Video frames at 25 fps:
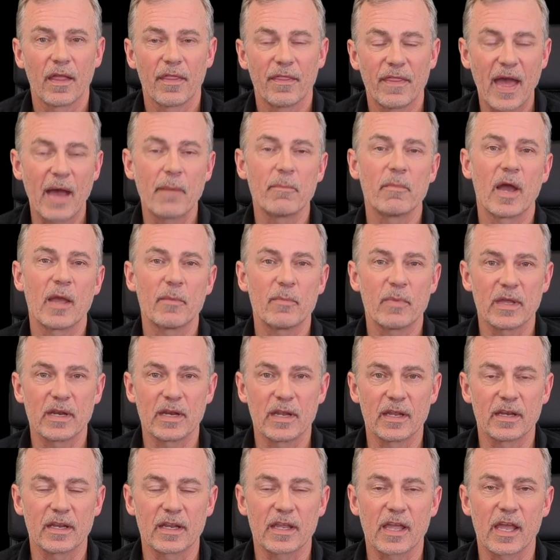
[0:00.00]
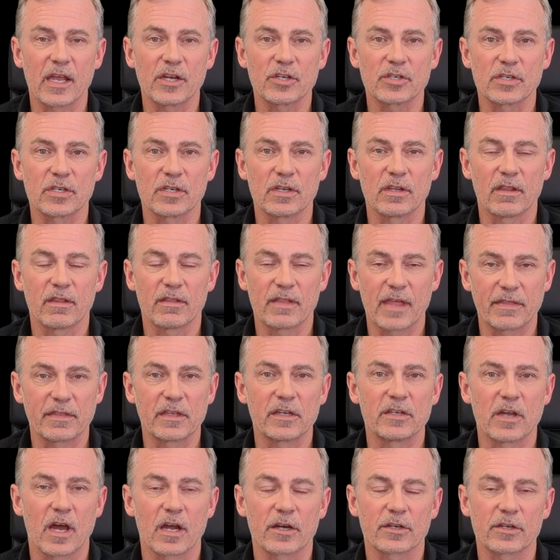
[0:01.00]
That might be an indication that
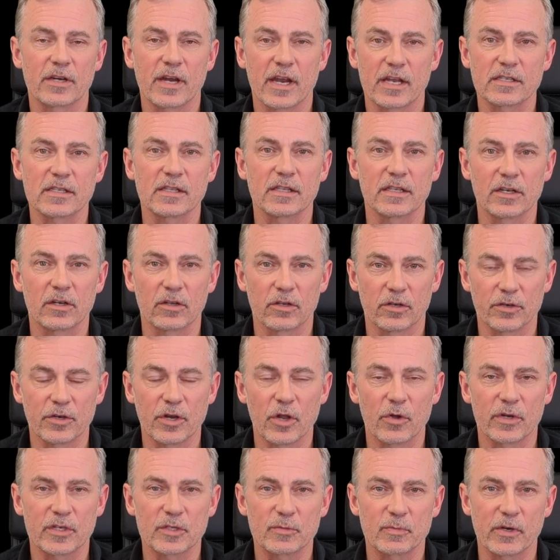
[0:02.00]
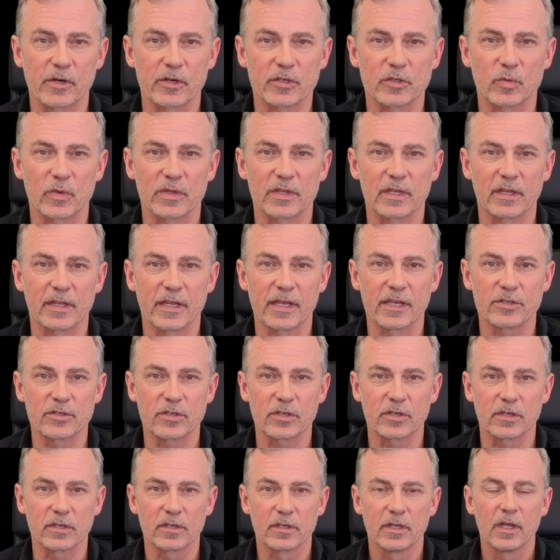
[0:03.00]
the doctor has little or no experience with the
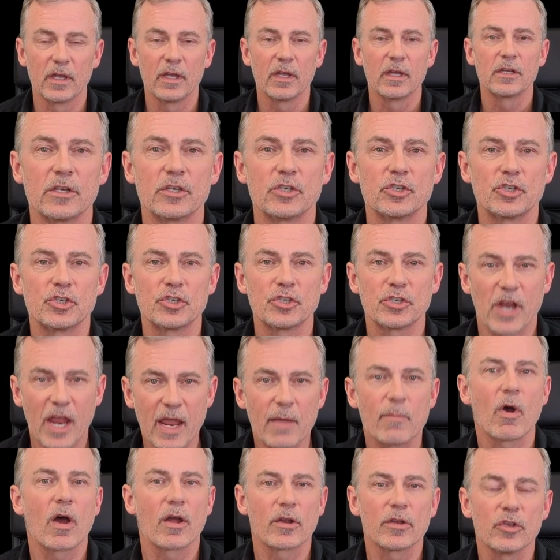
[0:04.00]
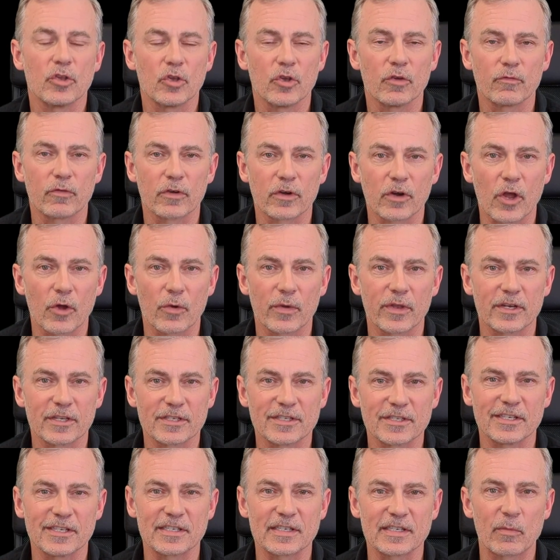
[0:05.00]
laser. Shame on you for going
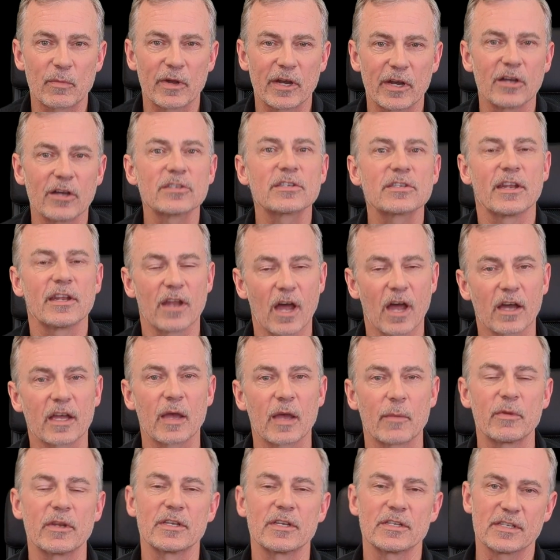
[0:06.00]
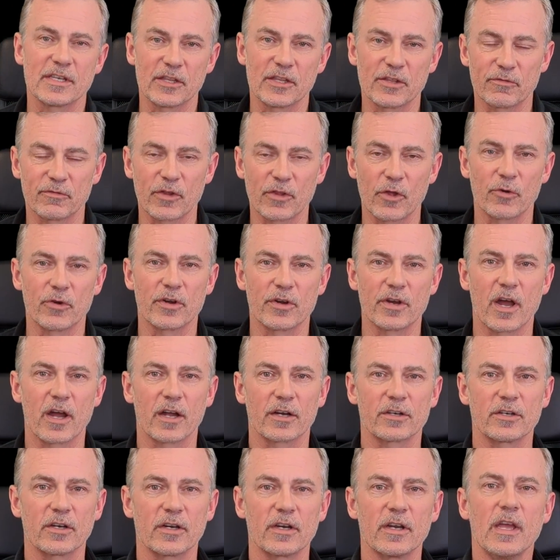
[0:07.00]
to see someone else and not coming to see the floater
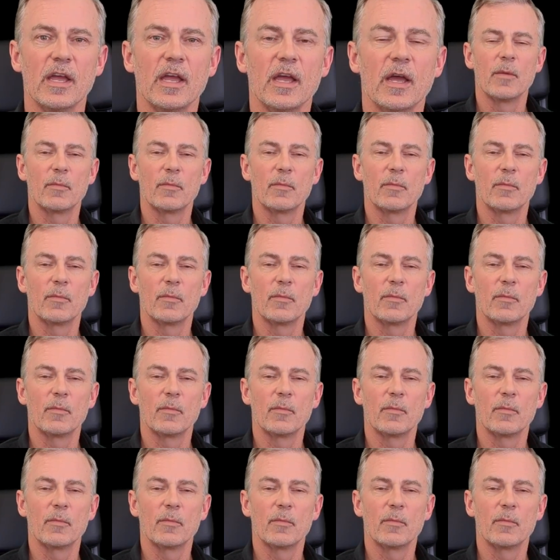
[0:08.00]
doctor.